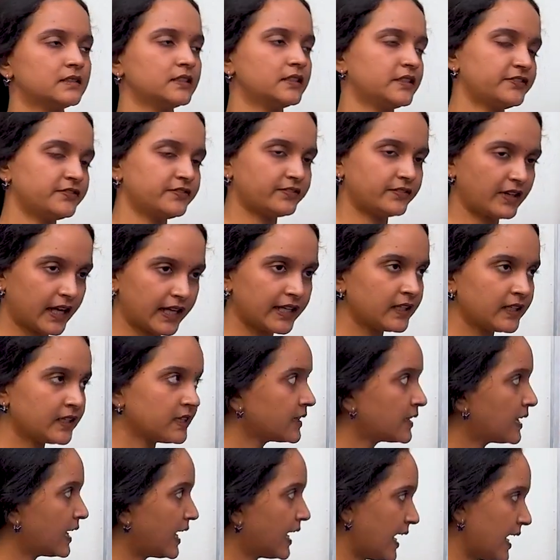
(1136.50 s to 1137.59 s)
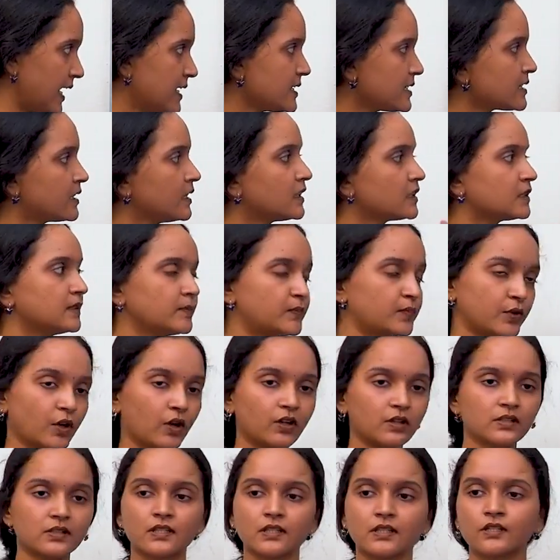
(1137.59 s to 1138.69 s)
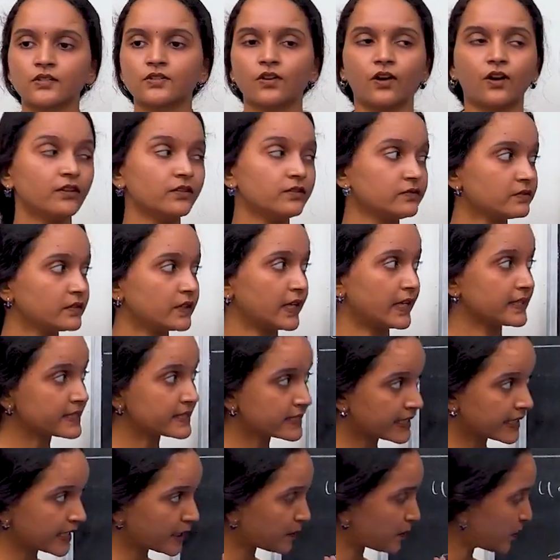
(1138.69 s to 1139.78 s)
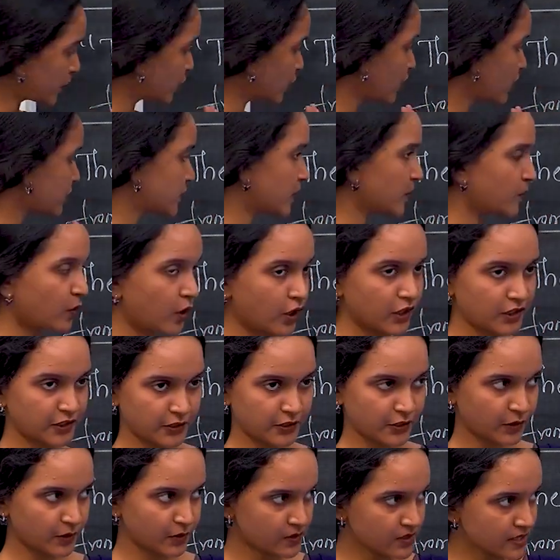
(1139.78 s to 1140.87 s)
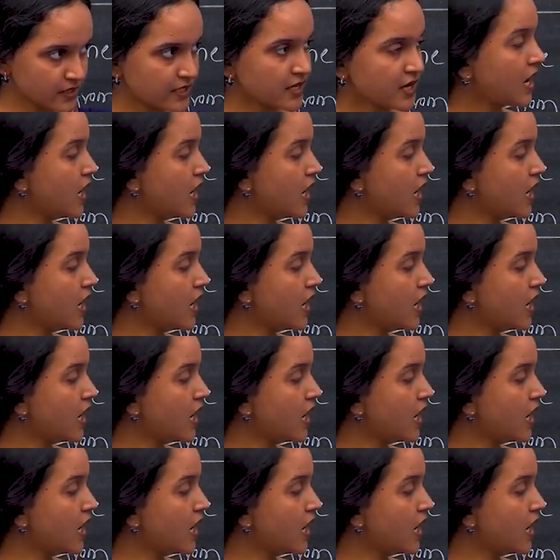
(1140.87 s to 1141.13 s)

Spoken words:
defined as the process of escaping of the molecules